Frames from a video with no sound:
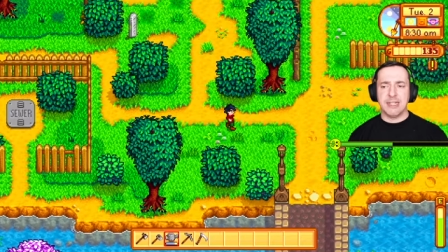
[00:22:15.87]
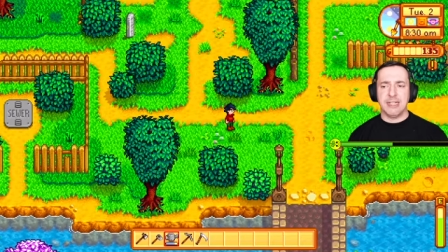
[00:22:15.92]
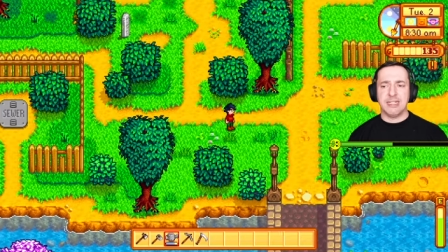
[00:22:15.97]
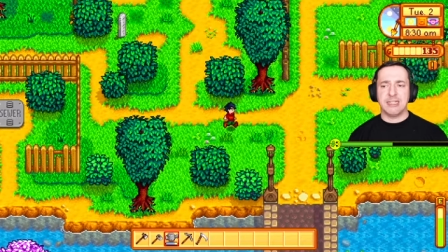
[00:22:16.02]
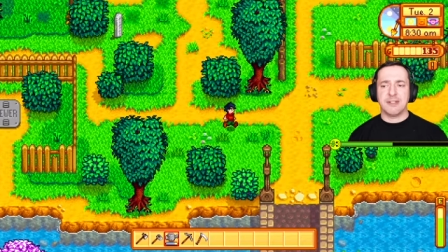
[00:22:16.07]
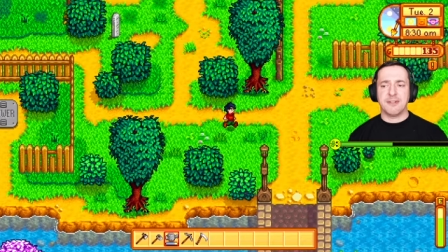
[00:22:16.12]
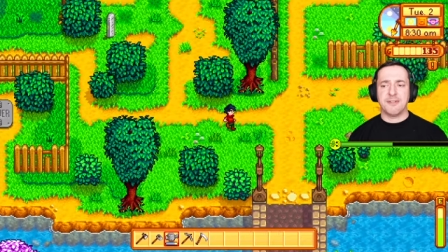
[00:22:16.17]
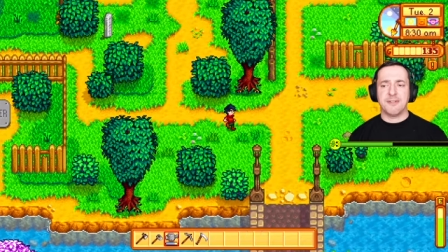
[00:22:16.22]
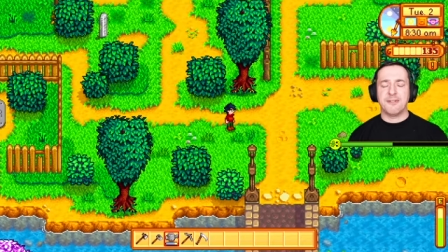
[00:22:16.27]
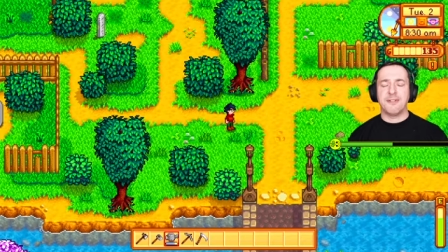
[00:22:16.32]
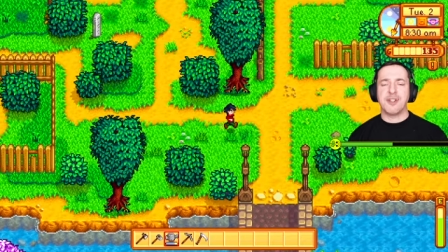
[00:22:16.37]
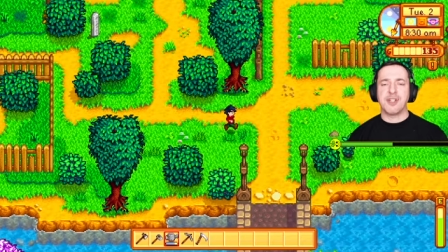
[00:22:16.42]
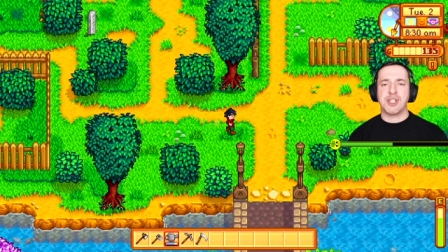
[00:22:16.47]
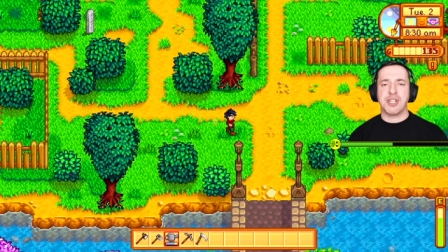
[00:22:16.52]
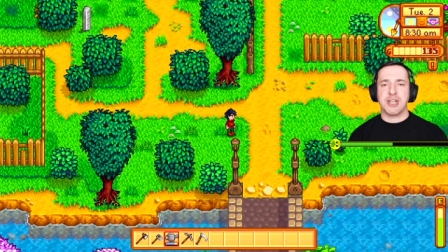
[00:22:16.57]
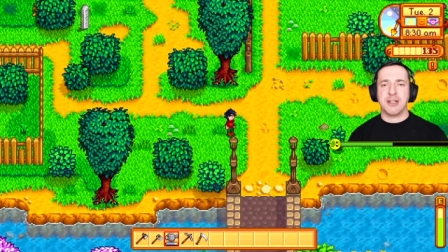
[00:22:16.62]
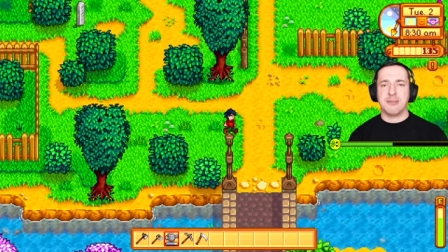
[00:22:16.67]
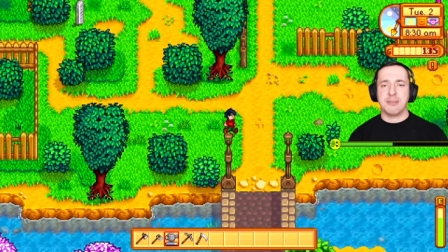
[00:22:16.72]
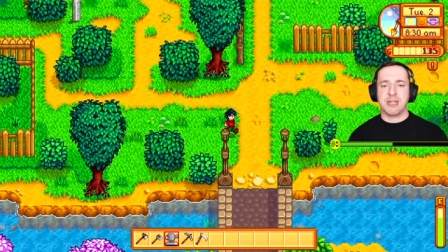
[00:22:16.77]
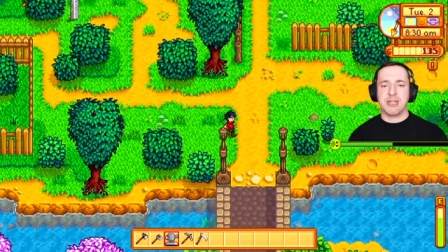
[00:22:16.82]
is
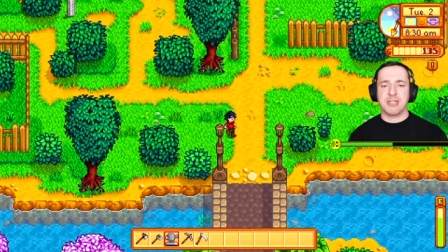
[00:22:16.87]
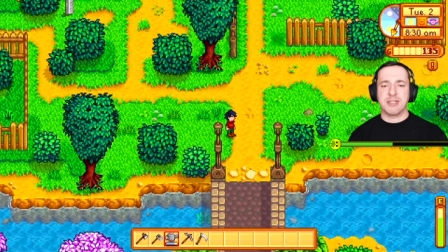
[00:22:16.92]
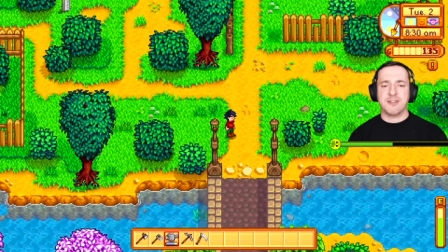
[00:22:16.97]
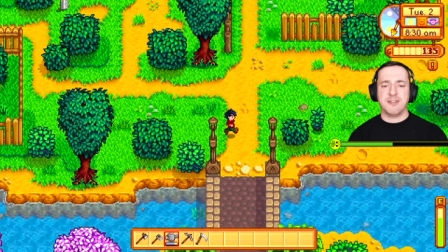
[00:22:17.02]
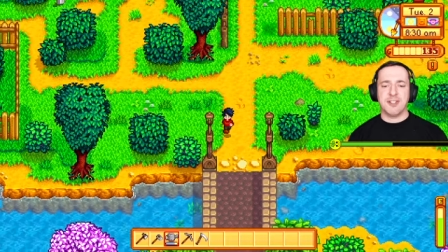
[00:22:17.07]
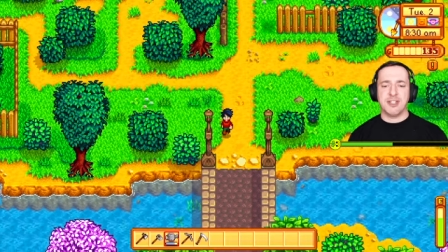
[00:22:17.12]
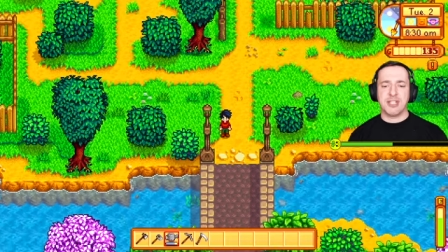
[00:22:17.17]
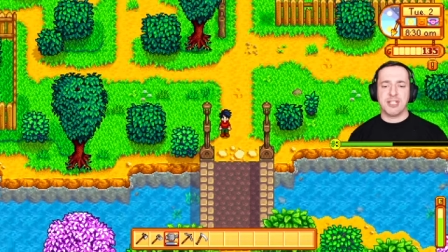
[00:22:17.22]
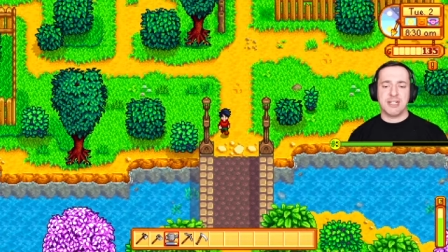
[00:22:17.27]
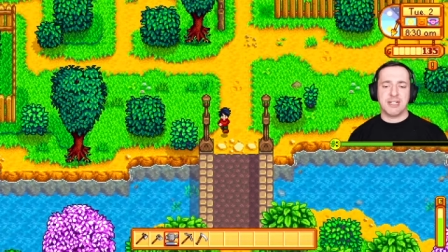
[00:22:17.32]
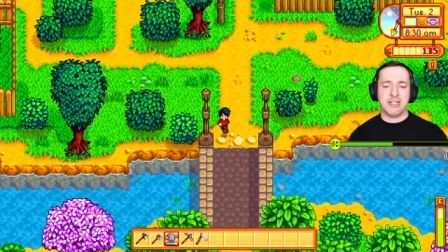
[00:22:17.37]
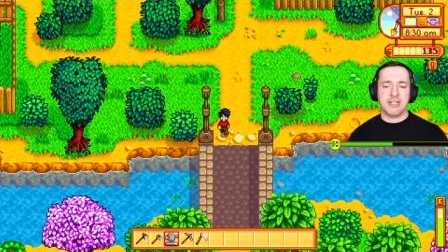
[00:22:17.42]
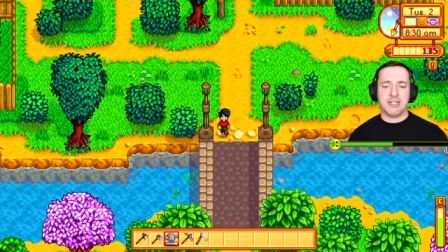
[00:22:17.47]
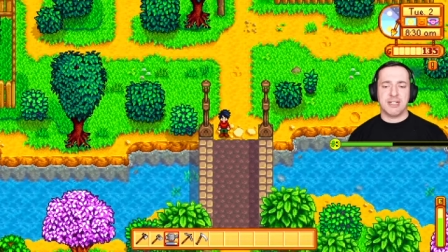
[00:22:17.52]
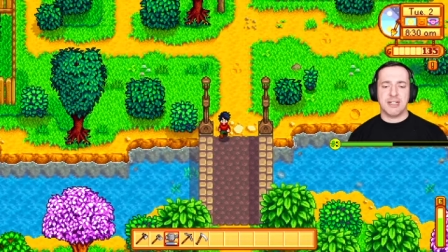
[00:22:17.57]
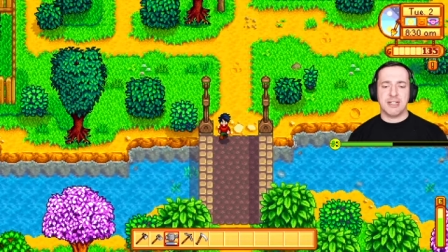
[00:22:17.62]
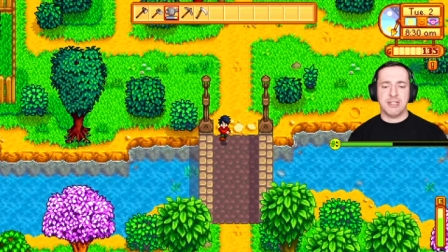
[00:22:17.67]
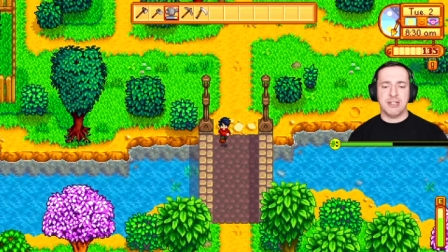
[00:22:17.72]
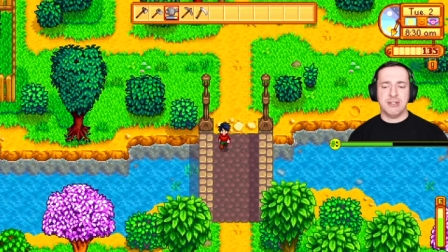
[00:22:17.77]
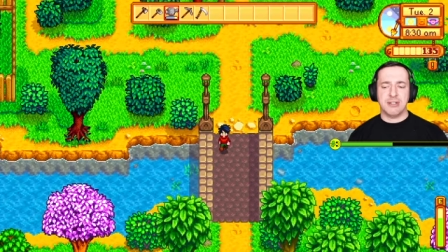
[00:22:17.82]
fishing because fishing
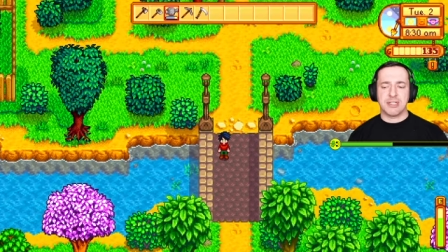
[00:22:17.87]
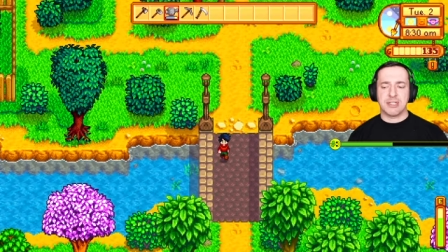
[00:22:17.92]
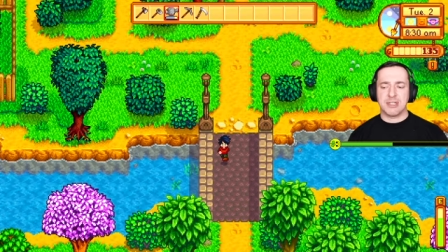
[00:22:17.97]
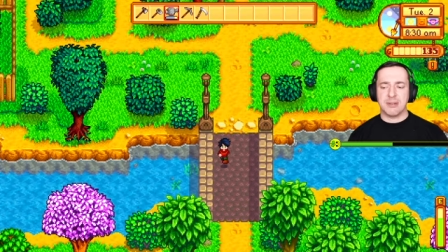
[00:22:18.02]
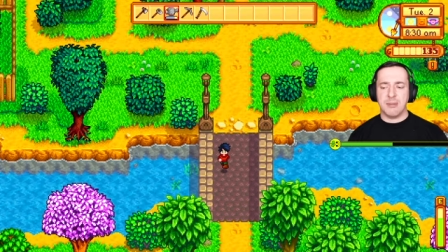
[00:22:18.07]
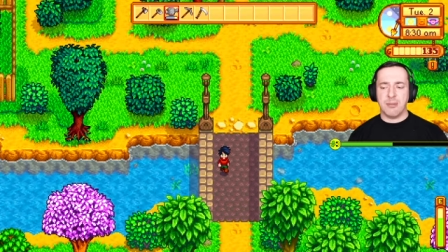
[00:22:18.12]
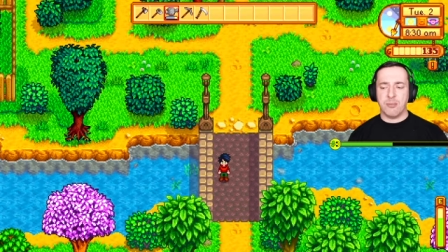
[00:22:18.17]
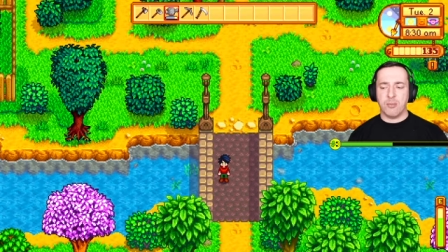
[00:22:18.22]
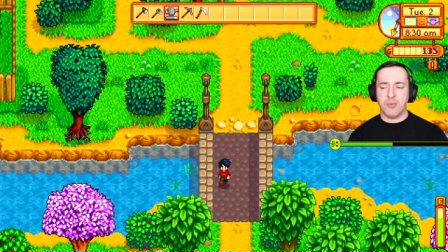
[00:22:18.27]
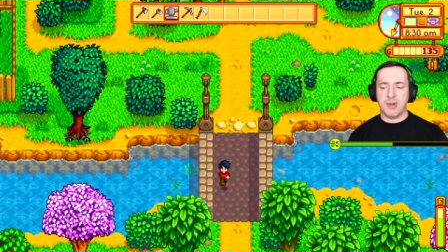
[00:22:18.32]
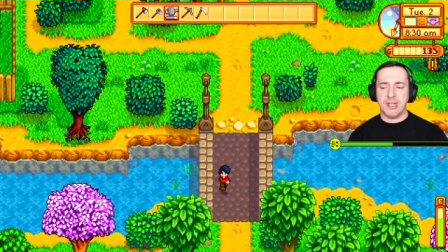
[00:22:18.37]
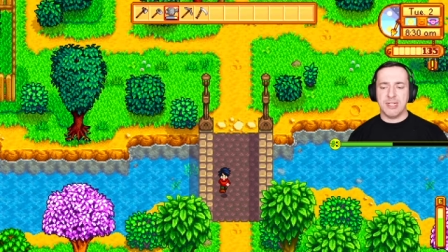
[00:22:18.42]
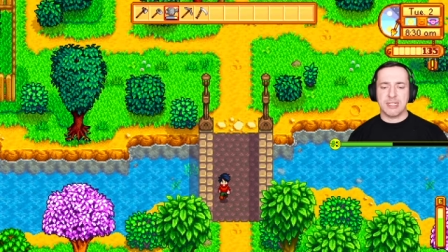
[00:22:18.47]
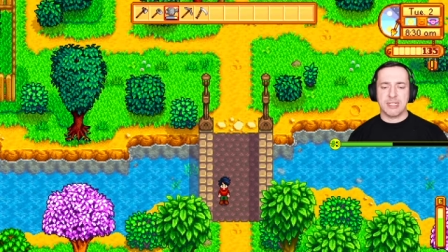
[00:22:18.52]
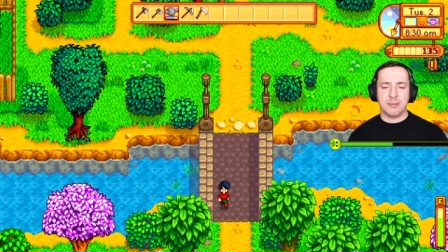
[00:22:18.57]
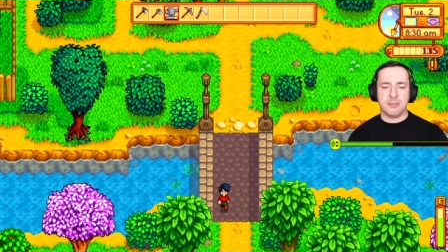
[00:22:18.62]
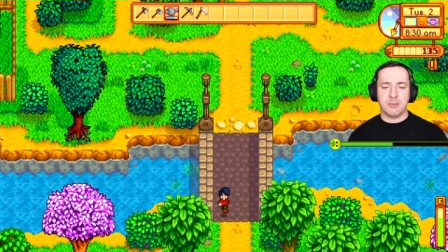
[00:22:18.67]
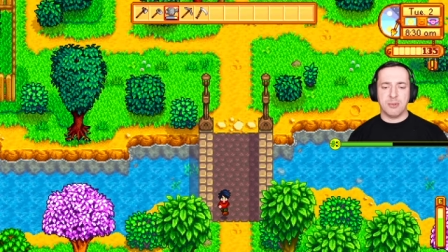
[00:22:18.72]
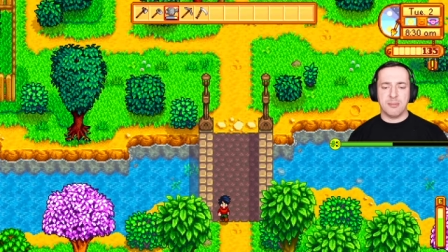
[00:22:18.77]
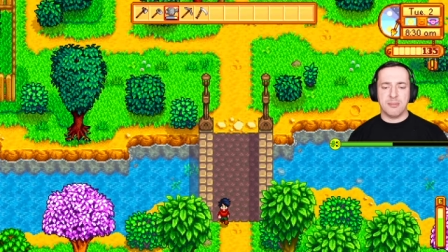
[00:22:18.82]
can earn you some
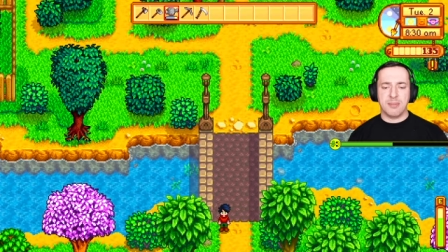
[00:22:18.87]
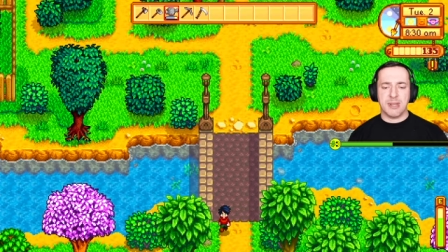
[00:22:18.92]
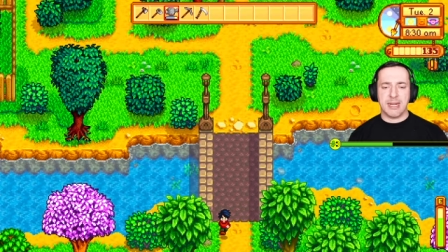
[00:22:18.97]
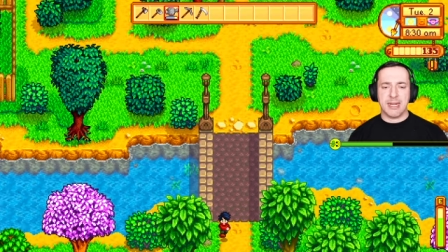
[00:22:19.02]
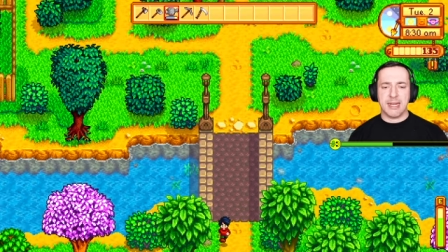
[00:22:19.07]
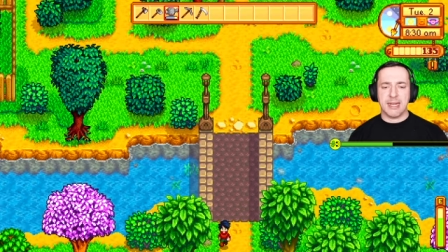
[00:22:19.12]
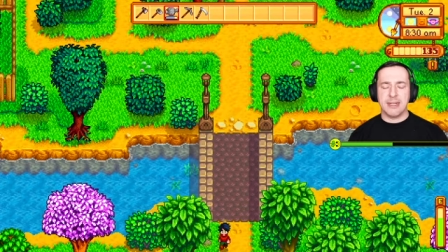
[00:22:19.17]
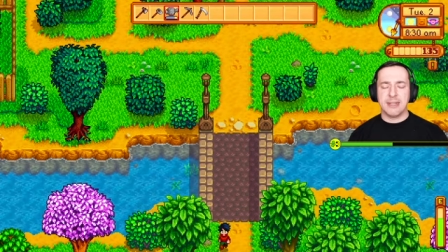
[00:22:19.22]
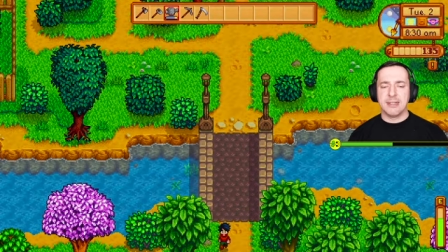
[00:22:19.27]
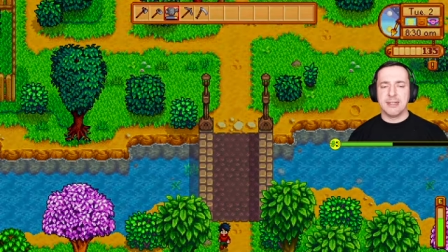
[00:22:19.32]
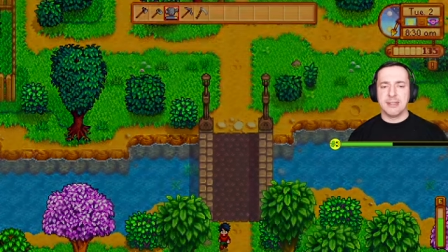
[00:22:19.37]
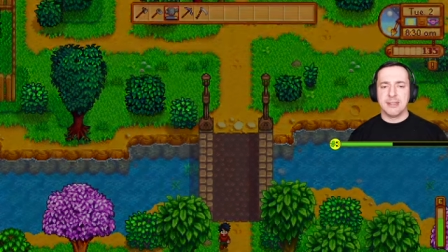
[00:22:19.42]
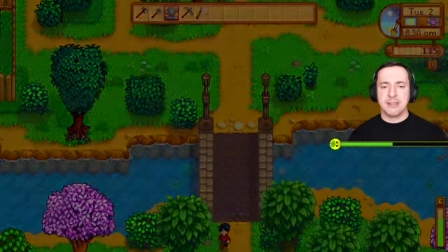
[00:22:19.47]
reasonable money.